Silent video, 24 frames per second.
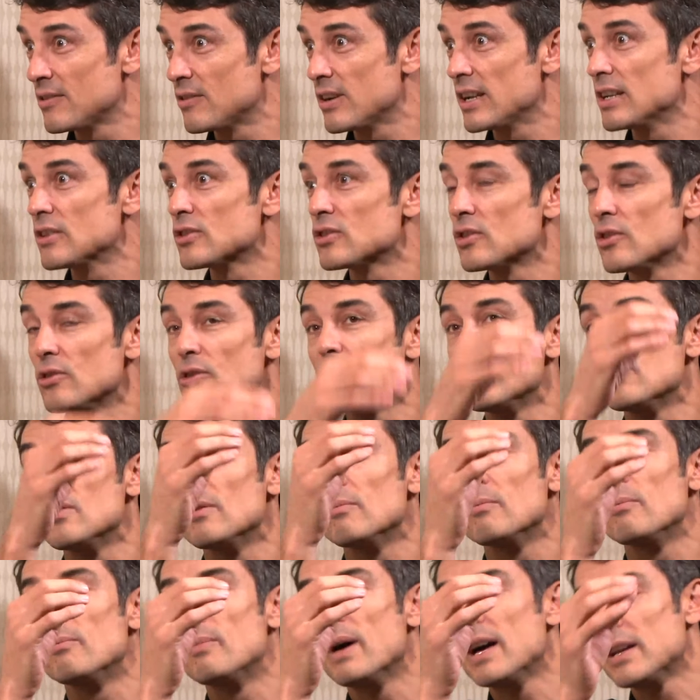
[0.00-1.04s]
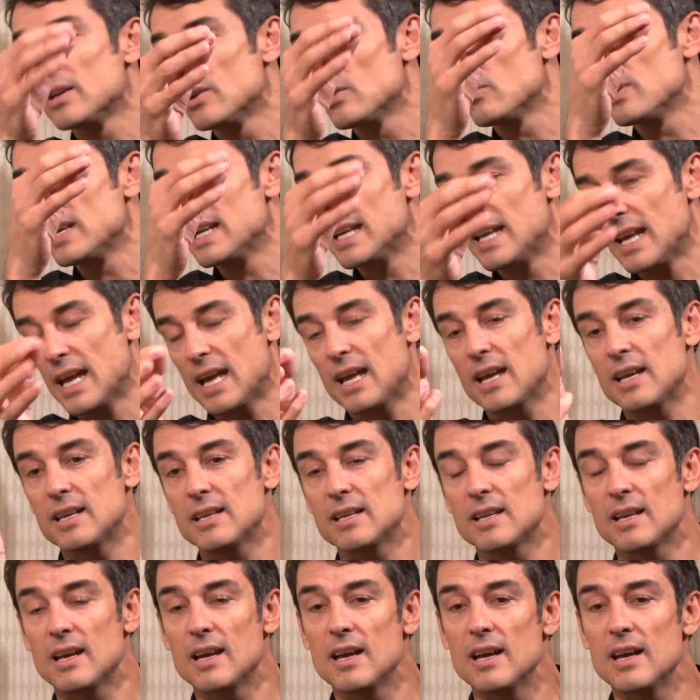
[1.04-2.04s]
right? So the better we get